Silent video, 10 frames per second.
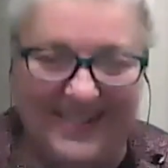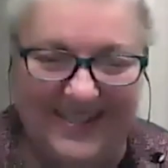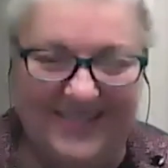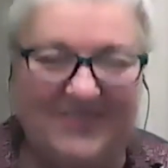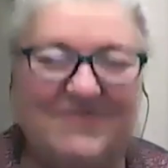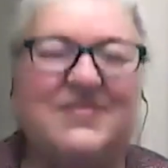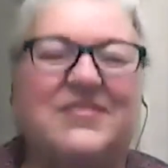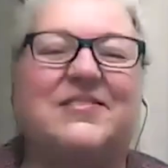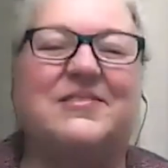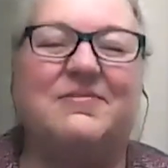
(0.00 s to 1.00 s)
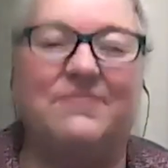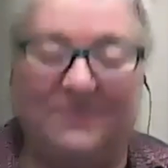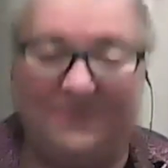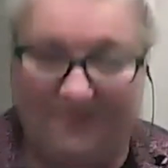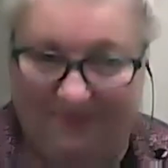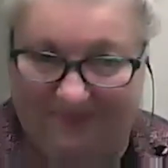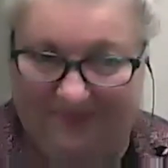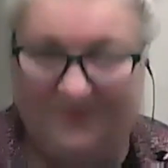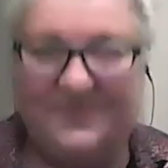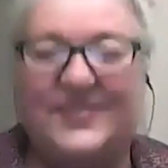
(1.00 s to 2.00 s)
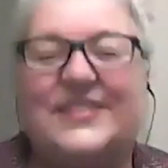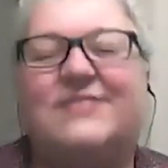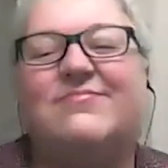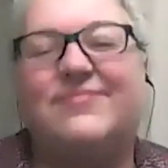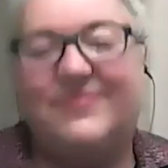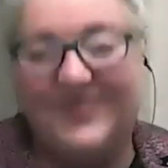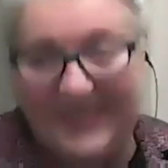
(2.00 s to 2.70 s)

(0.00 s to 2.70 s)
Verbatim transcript: repeat customers. And you